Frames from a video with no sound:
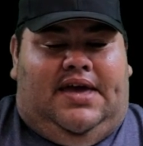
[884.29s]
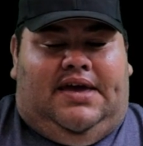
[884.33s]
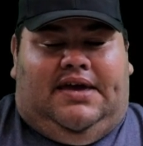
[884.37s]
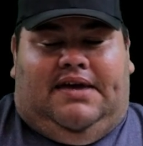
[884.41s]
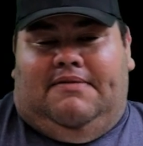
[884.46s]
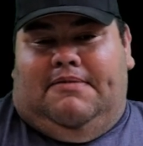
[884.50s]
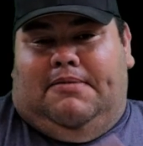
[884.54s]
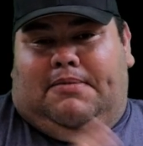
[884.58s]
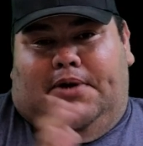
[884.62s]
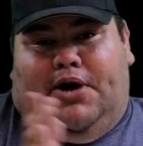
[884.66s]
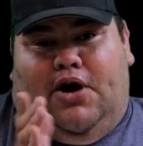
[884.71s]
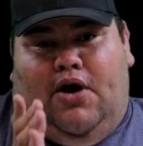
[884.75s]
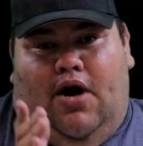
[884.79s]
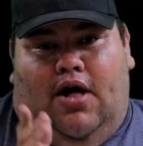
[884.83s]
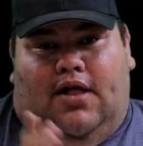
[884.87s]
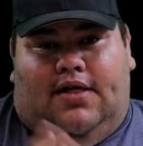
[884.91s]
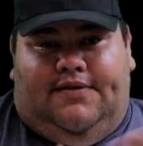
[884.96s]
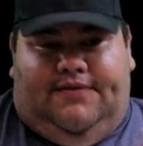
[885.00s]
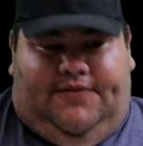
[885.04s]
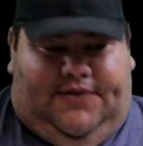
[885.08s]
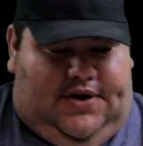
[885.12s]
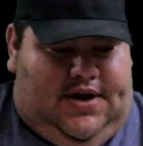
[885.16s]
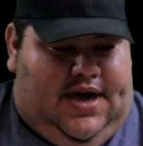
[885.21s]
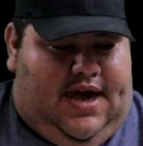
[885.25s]
Give them a call
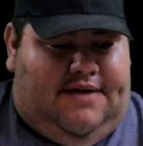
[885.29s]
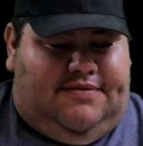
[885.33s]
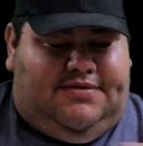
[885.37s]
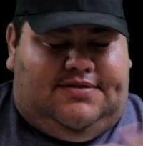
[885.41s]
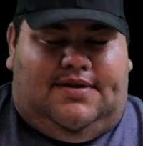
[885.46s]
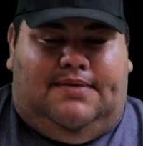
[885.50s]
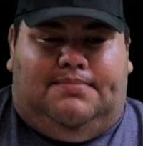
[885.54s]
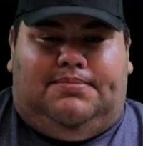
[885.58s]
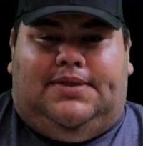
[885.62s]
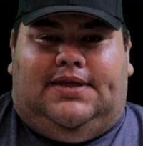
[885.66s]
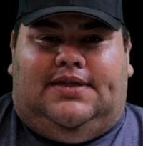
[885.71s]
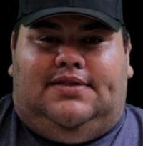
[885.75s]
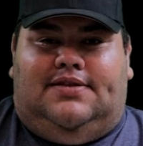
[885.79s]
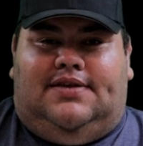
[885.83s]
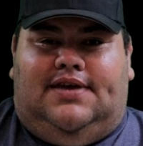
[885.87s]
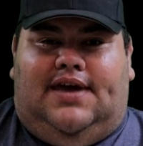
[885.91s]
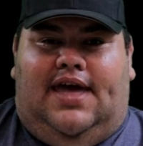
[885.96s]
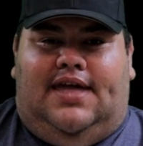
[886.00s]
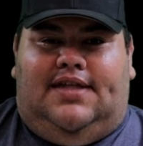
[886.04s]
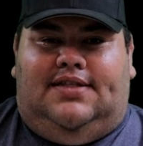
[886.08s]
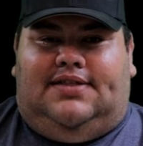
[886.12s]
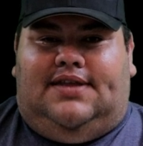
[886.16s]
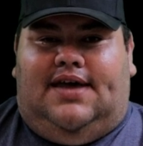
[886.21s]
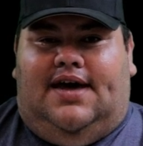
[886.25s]
if you have something to
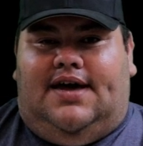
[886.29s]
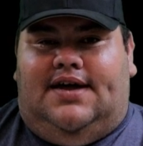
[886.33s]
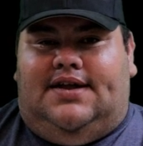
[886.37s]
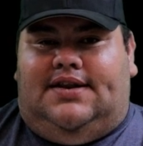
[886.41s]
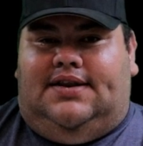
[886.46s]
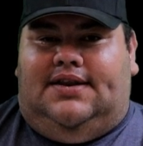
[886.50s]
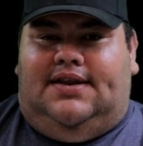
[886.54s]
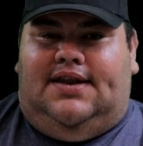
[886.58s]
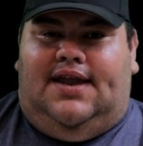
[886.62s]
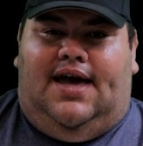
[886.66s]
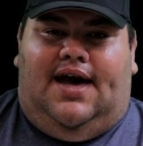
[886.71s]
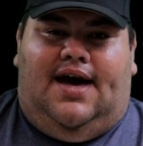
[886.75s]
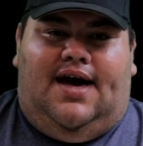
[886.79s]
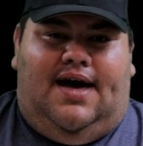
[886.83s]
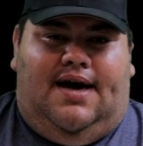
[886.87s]
get done.